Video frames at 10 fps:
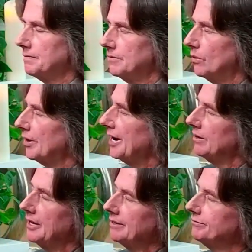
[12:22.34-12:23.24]
Lord, I don't
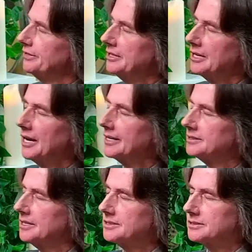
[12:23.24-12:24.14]
like feeling like
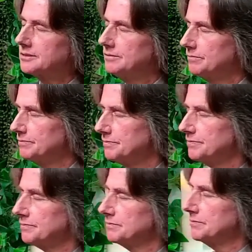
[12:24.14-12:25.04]
this.
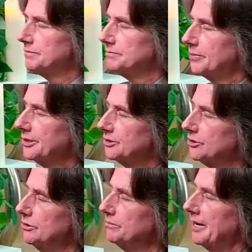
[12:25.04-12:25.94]
Pretty
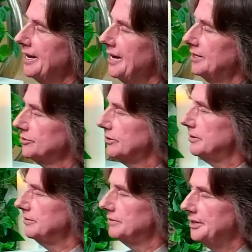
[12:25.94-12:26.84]
soon my hands are
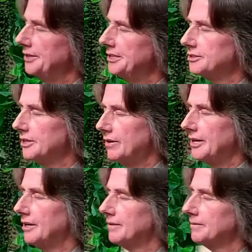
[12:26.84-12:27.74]
in this
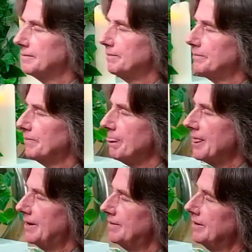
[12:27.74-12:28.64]
area.
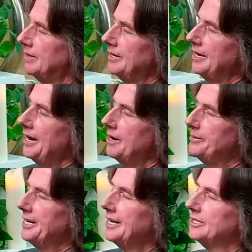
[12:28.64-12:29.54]
And I
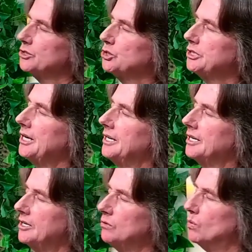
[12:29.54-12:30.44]
began to sing
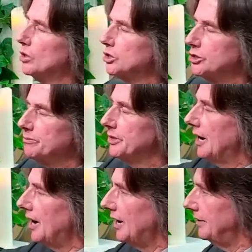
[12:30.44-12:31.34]
and worship
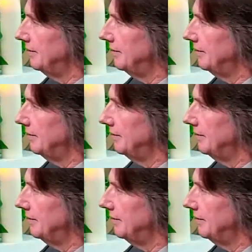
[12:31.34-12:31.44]
God.